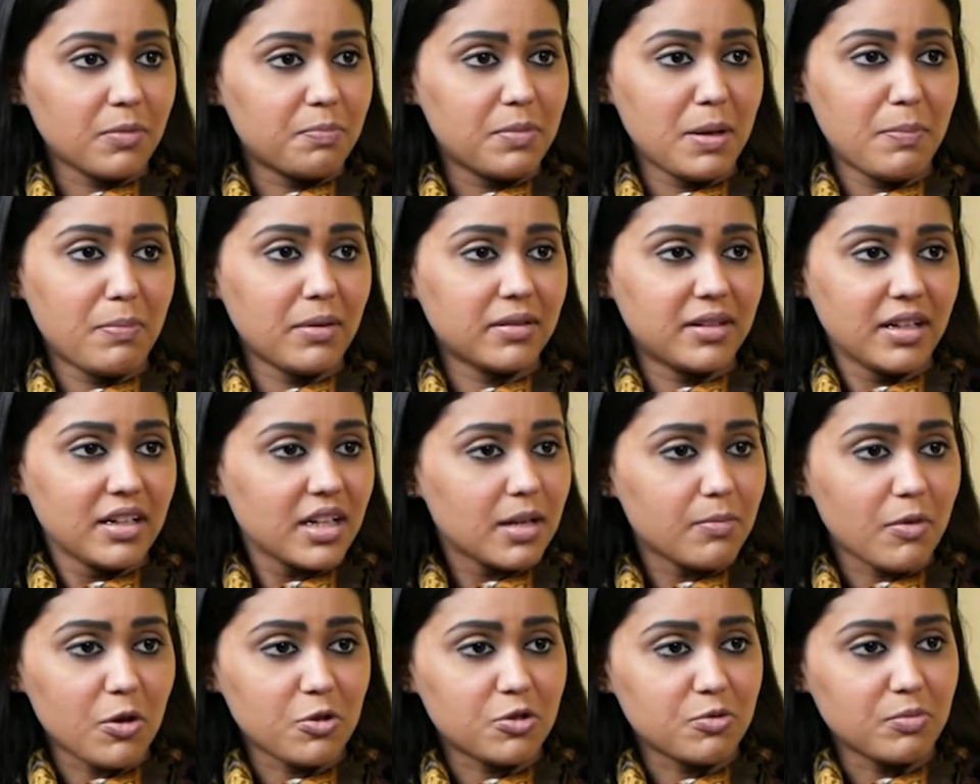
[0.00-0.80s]
what people
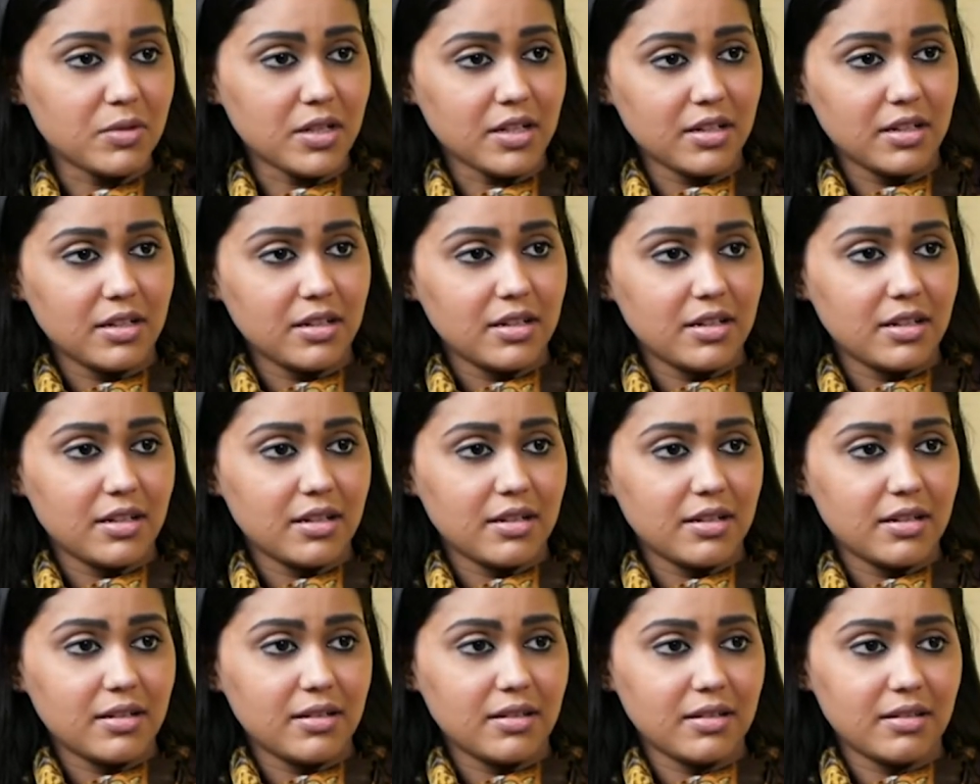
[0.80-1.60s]
think about me.
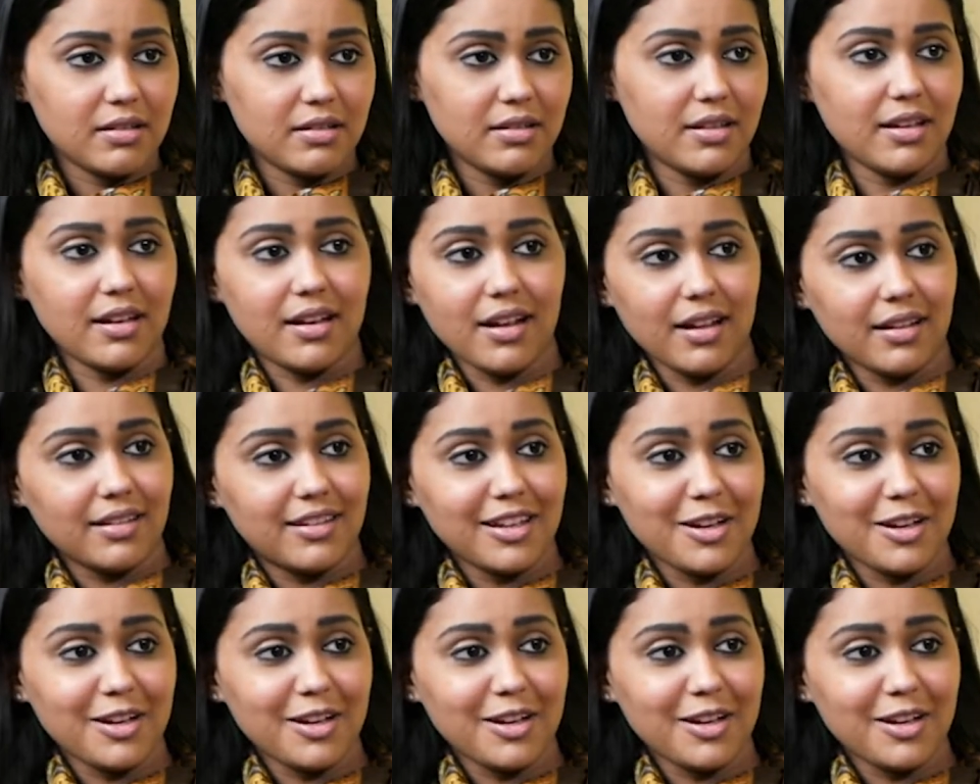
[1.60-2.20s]
They can